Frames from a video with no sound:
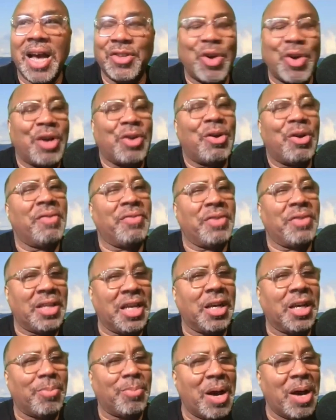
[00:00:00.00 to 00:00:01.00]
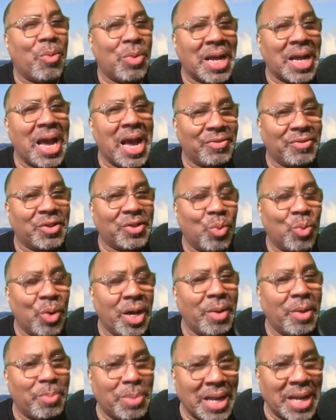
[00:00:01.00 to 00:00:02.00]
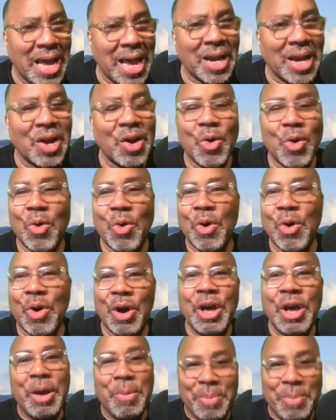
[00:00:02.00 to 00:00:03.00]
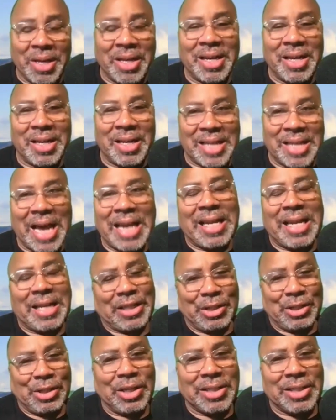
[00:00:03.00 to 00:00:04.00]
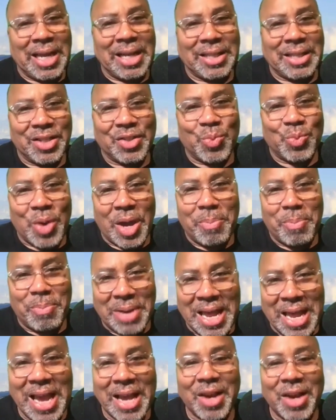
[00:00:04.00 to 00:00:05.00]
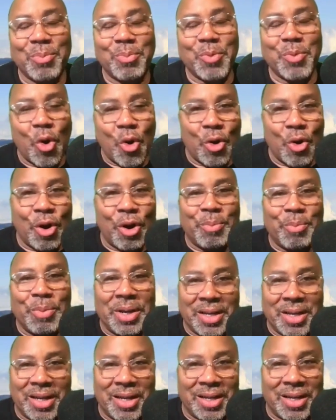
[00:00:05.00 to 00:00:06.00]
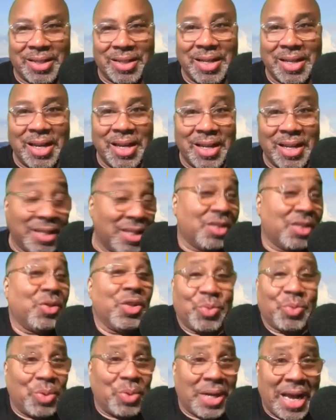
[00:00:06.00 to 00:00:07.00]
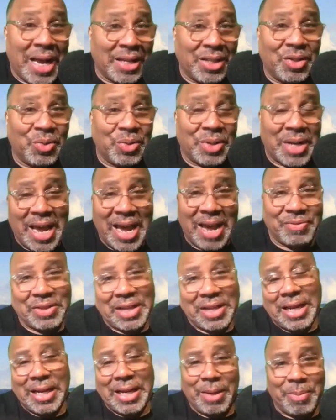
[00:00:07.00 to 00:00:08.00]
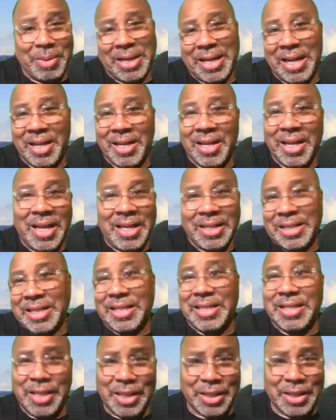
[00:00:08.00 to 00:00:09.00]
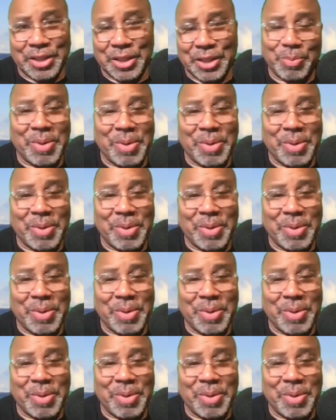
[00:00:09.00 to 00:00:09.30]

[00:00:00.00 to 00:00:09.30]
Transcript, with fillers: so I don't have to think about what I have to wear black or because I like to look like this way black or because this is just what I do and I have to eliminate decisions